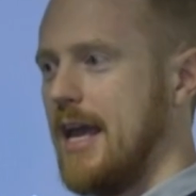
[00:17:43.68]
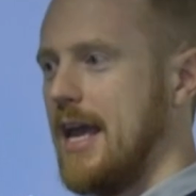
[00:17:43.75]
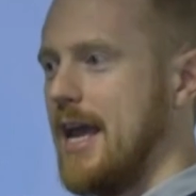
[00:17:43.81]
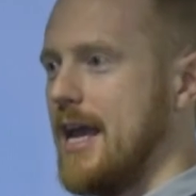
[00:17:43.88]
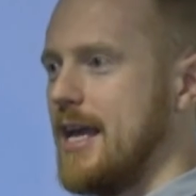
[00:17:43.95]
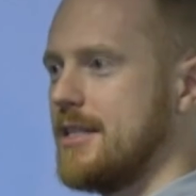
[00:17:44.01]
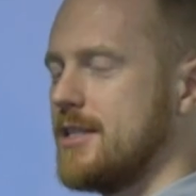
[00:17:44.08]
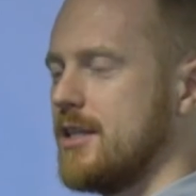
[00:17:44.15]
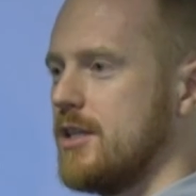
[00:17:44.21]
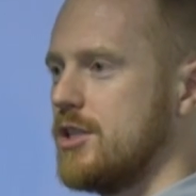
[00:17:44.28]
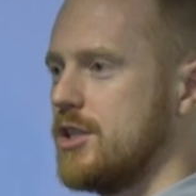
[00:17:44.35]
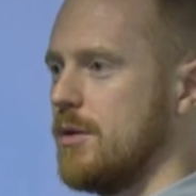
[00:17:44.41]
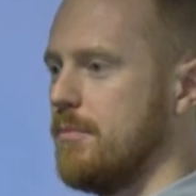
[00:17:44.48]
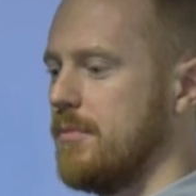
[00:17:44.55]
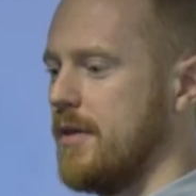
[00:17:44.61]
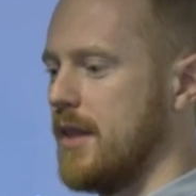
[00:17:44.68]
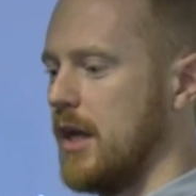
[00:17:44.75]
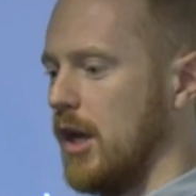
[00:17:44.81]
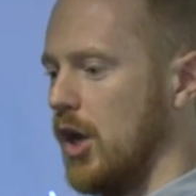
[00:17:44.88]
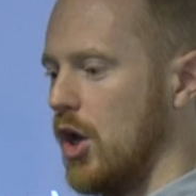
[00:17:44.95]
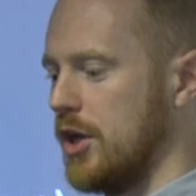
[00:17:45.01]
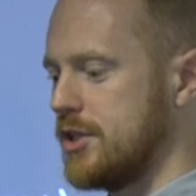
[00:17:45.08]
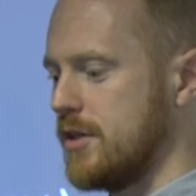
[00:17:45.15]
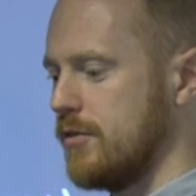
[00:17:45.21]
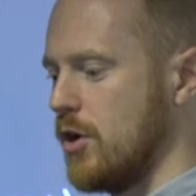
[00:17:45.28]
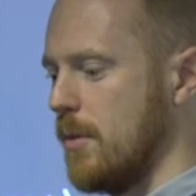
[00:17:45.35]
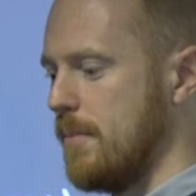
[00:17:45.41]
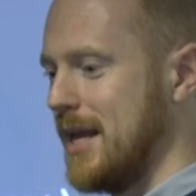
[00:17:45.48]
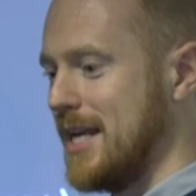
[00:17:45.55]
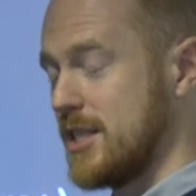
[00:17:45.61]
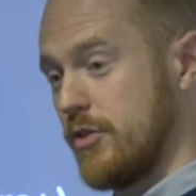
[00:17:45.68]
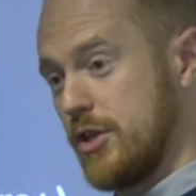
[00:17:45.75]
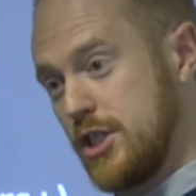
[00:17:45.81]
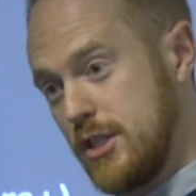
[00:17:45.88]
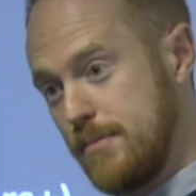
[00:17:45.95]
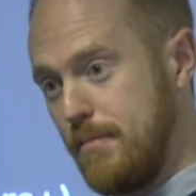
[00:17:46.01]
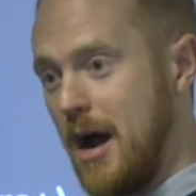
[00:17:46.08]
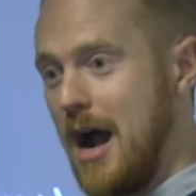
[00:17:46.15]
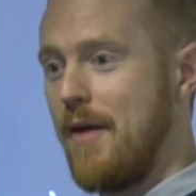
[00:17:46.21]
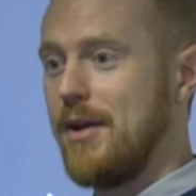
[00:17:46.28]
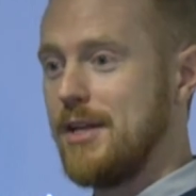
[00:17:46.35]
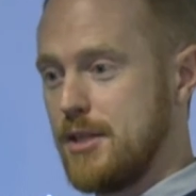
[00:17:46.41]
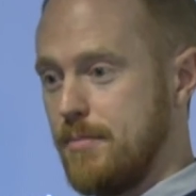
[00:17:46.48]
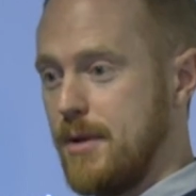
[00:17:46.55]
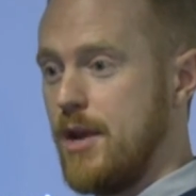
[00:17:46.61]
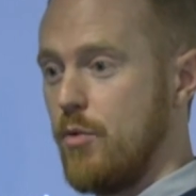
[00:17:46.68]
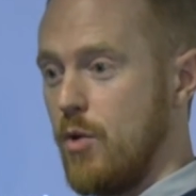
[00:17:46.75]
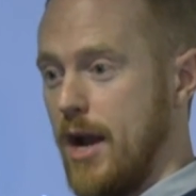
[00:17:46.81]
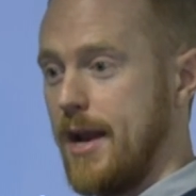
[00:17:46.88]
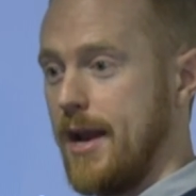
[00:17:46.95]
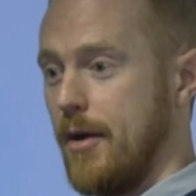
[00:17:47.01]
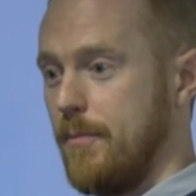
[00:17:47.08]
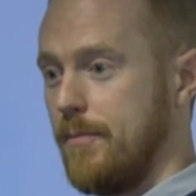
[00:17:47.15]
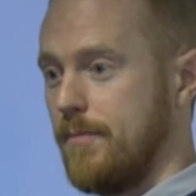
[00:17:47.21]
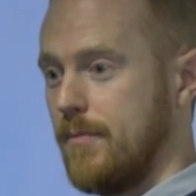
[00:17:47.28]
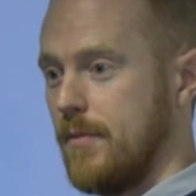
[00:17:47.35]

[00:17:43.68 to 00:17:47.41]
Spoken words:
is something that lots of companies are aspiring to be right now.